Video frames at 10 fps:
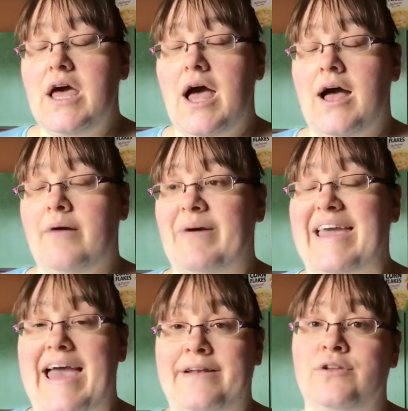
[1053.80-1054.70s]

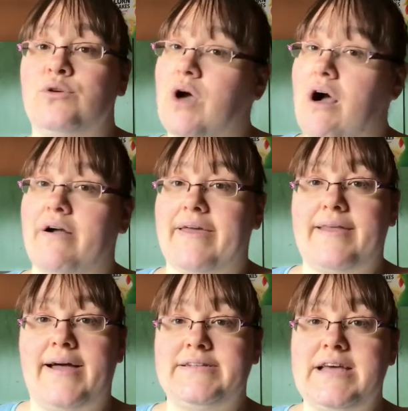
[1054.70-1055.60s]
Again, you can't get
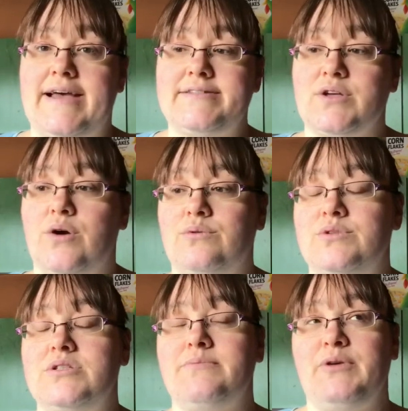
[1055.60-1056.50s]
that in
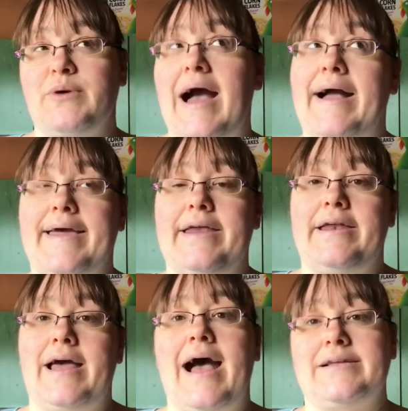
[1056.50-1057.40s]
Tesco's, but you can get it
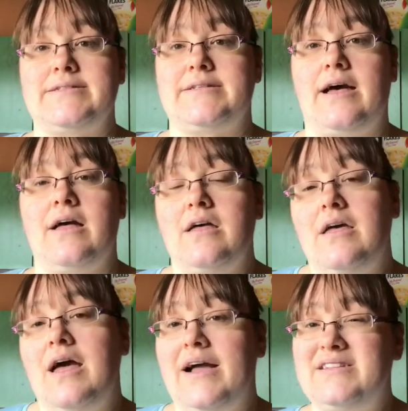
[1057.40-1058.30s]
in Asda.
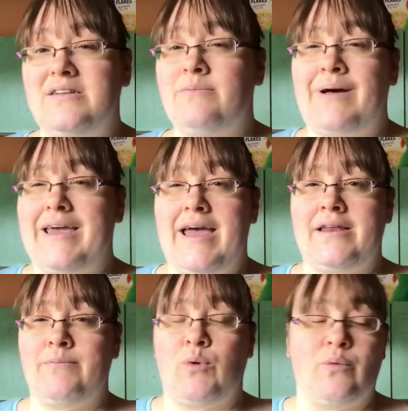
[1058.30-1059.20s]
I didn't buy
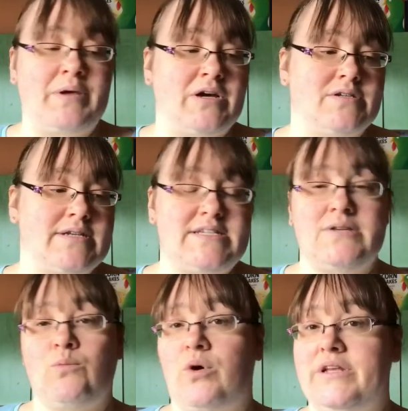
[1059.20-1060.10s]
any more because I
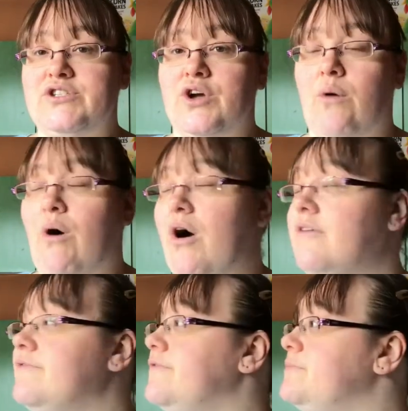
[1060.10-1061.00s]
didn't want it to go
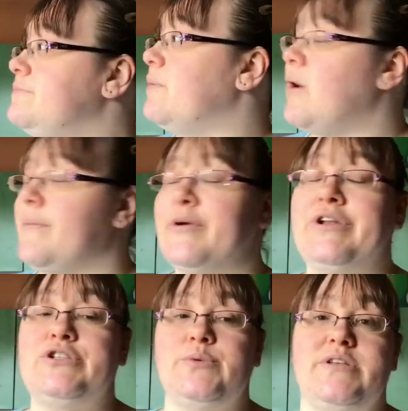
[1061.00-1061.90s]
off, but what I'm going
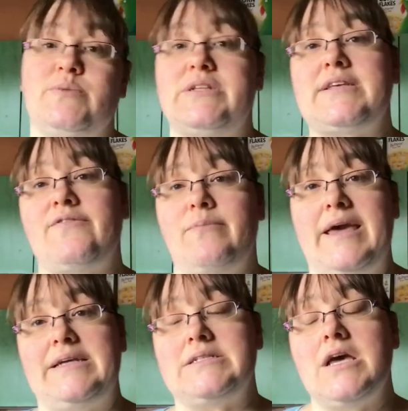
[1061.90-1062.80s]
to do is once I've
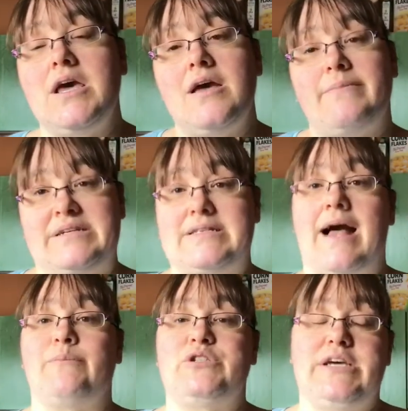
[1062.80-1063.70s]
made my
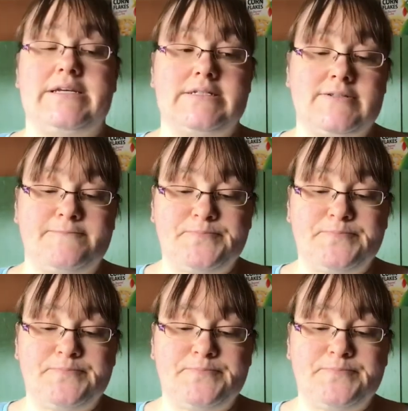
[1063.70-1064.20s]
sandwiches